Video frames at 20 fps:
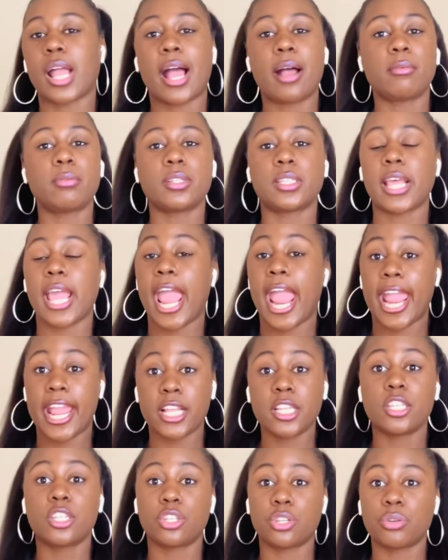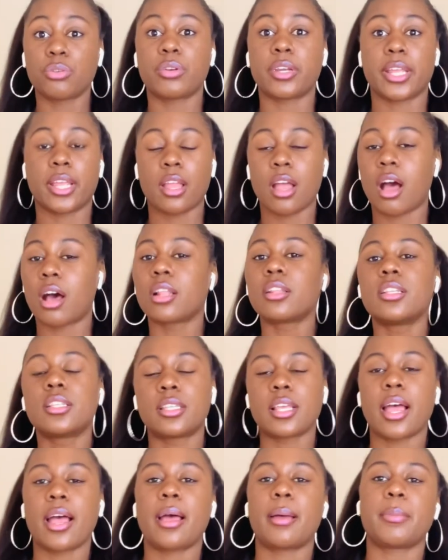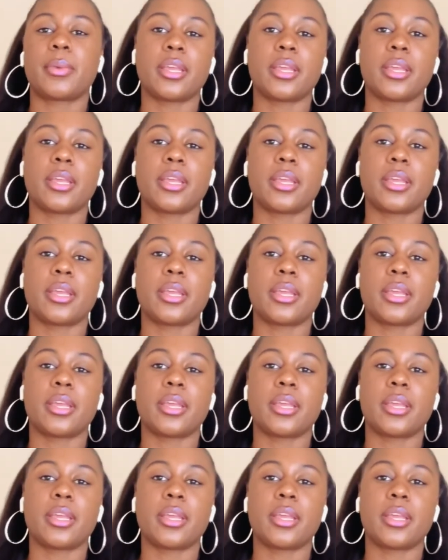I was an A student all the time.